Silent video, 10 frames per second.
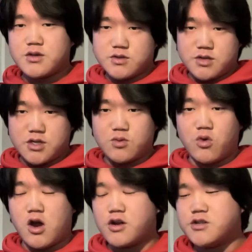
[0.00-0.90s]
in
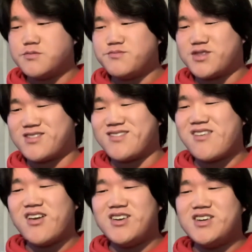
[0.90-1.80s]
water
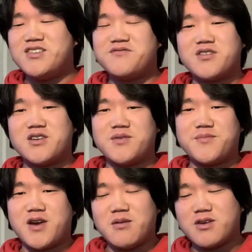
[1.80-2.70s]
for
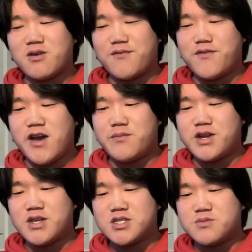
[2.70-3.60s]
probably around 5
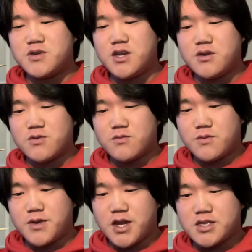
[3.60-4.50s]
minutes. Will
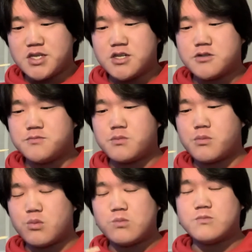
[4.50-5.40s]
be ideal.
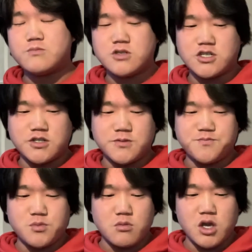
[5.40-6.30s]

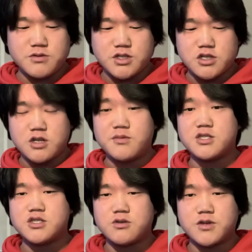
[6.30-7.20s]
My reed's already been
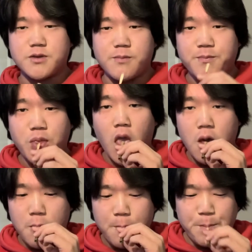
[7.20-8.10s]
soaking,
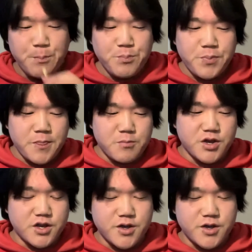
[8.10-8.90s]
but